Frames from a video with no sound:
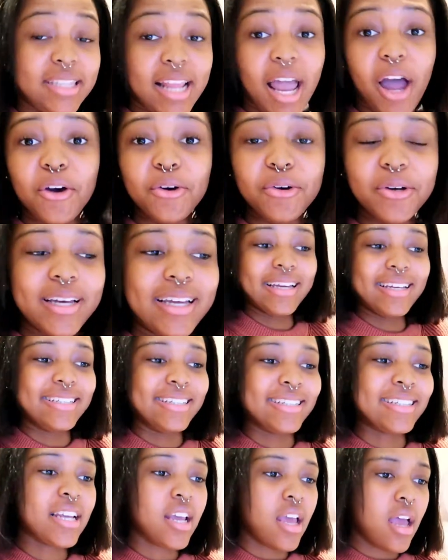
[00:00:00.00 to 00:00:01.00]
now,
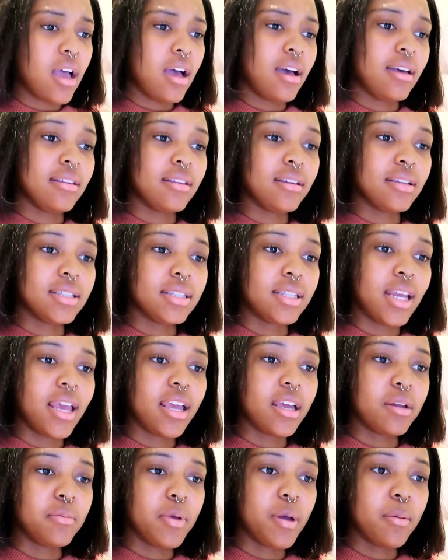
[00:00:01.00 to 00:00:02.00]
and I think it's
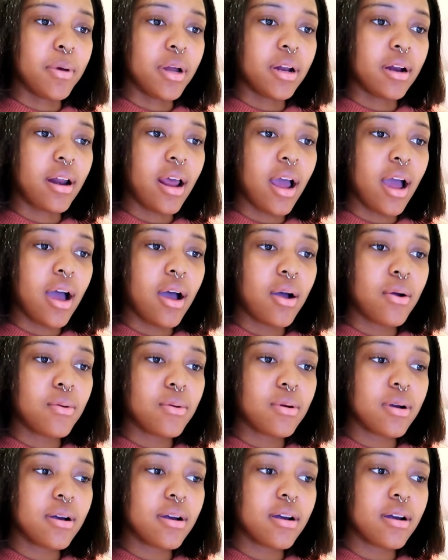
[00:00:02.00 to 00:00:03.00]
taken me about an
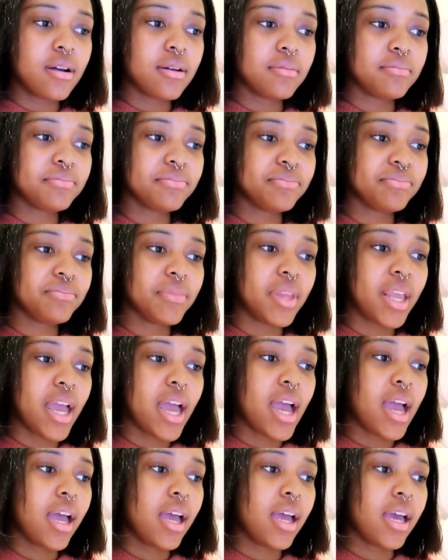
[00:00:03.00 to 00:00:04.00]
hour.
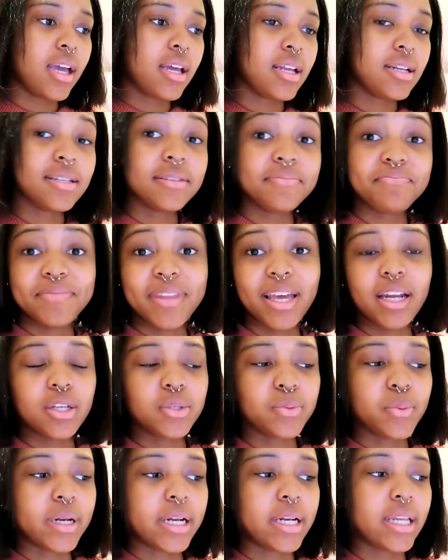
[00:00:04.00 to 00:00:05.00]
And that
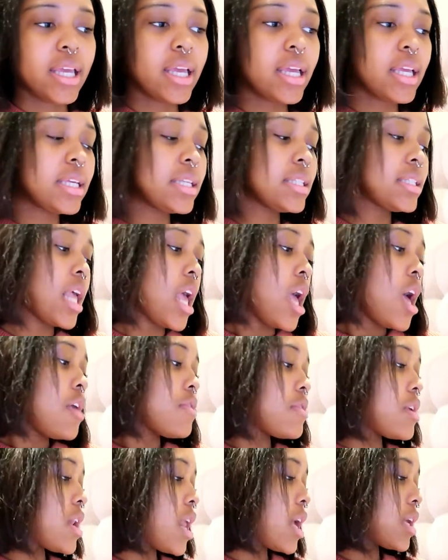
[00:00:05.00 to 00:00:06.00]
is what it is.
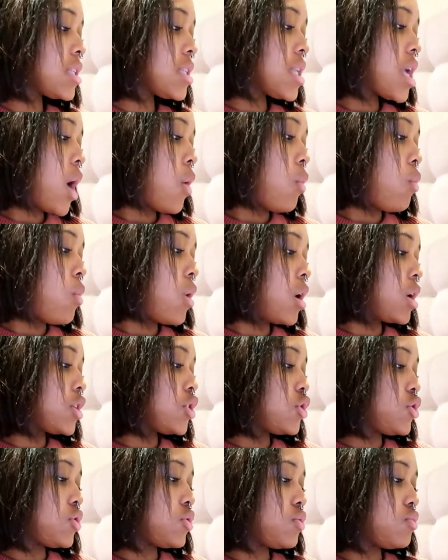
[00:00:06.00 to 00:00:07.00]
The next thing I
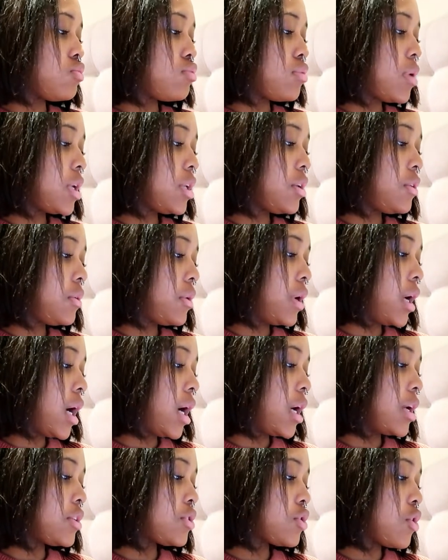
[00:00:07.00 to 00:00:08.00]
want to run you
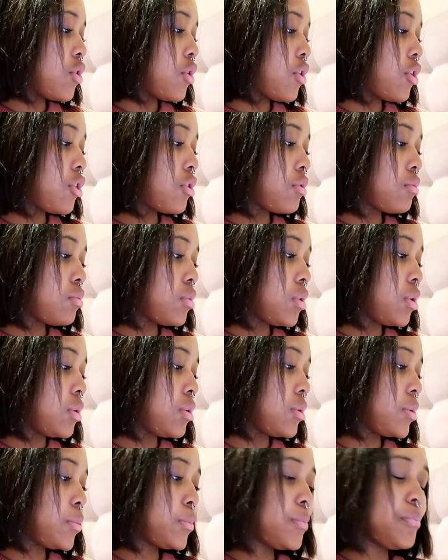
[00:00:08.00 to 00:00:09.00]
guys
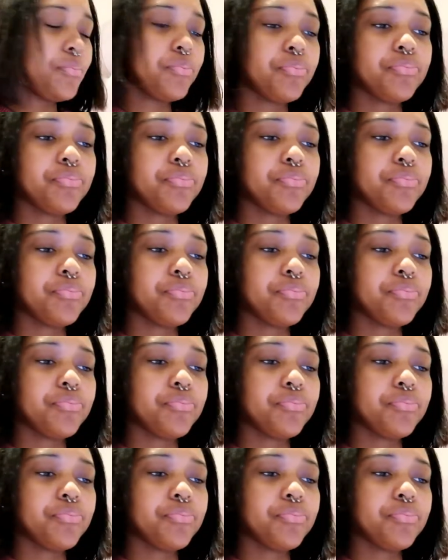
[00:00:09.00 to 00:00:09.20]
through